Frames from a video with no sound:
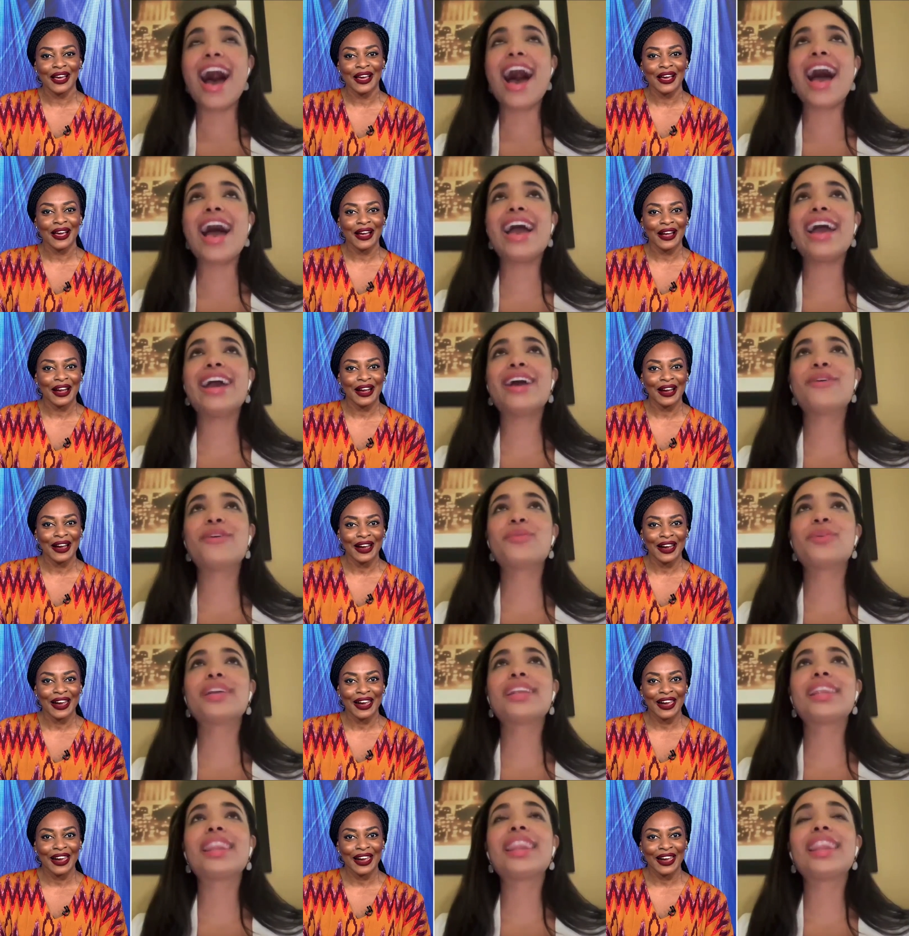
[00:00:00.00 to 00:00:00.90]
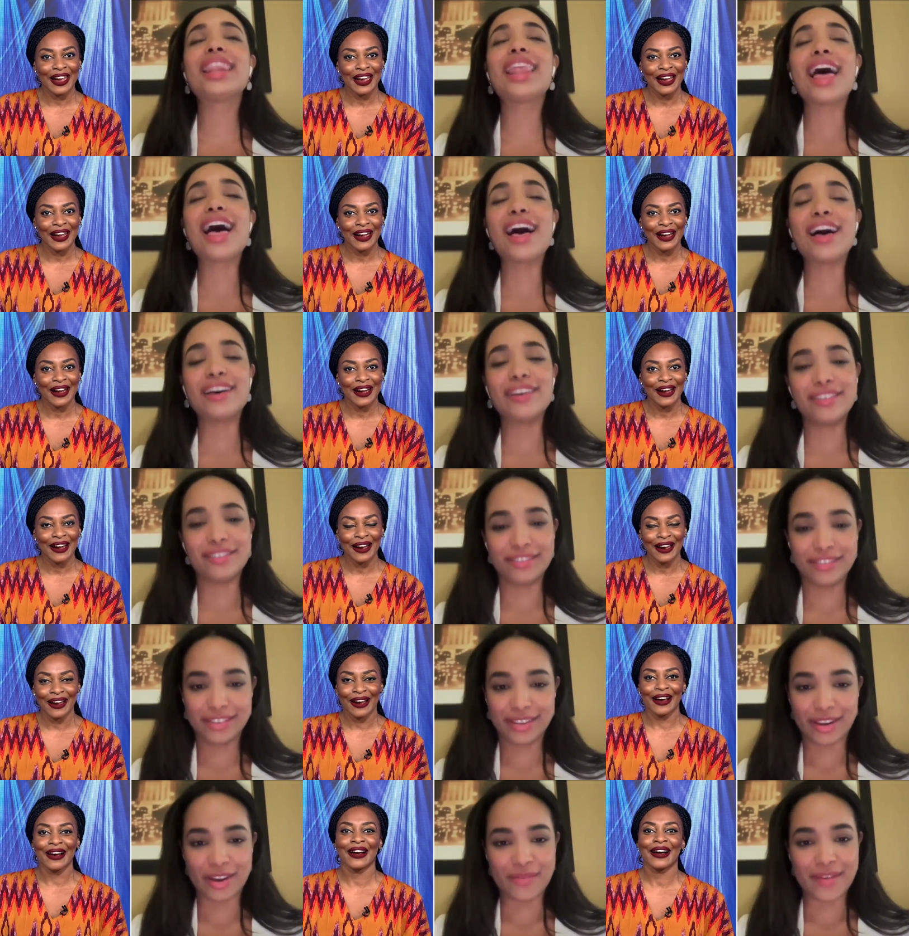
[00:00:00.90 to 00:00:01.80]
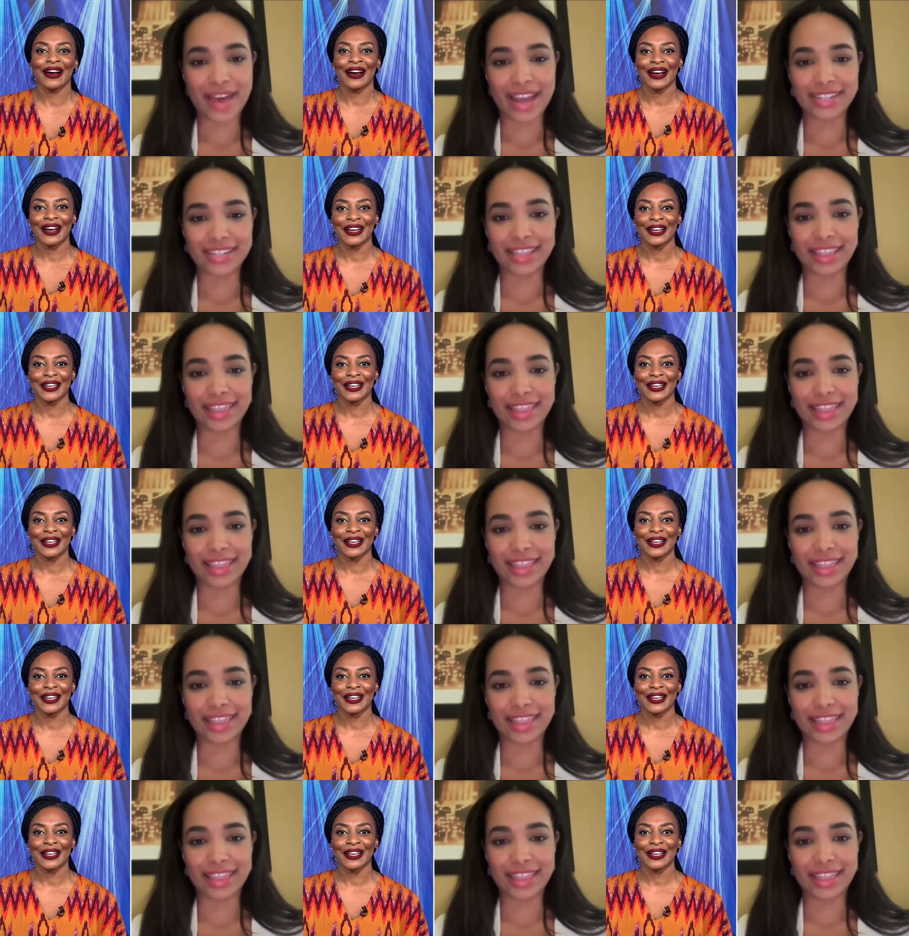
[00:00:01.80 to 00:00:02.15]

Speaker 1: I would love to go back